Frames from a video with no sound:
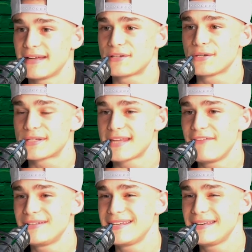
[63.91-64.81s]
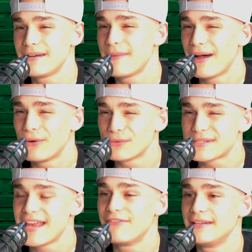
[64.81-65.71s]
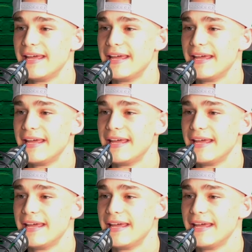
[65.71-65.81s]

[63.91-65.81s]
I turned 17 in about 7